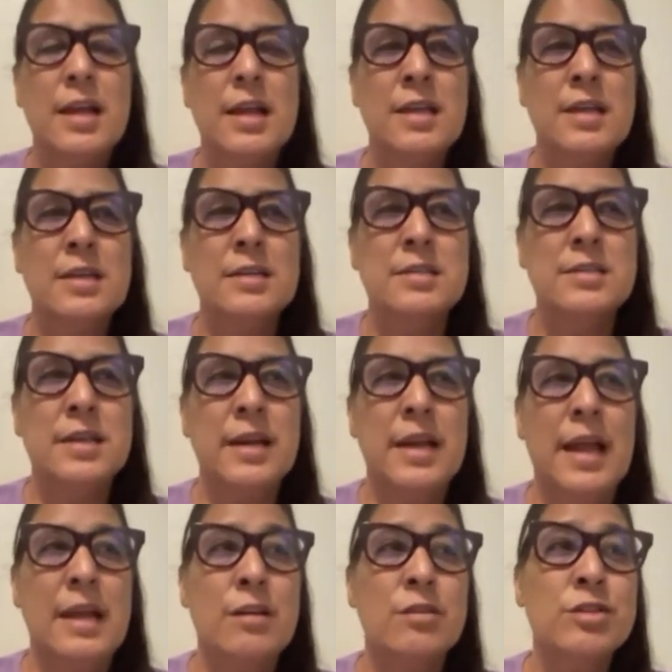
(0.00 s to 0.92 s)
is an
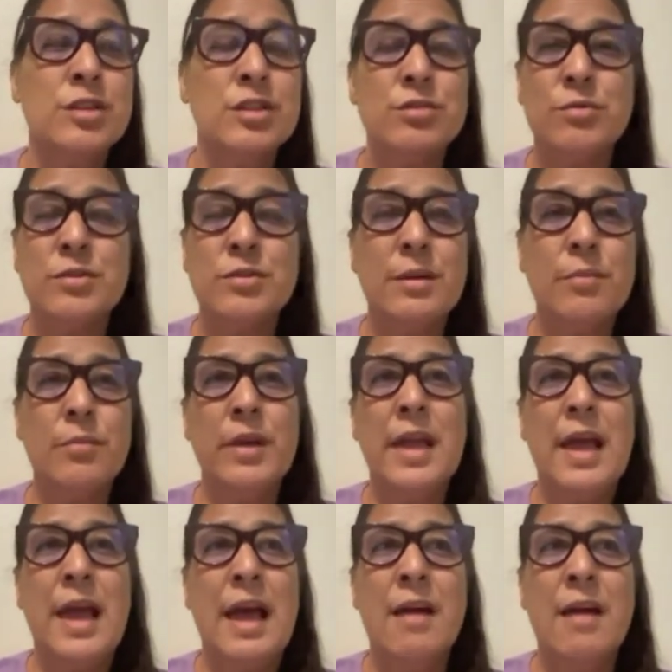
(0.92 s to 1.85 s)
energy source that
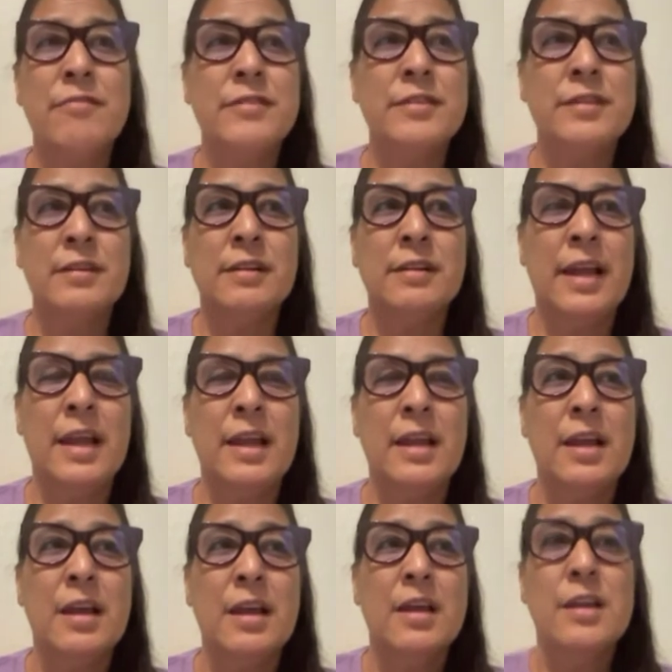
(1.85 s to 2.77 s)
we have to like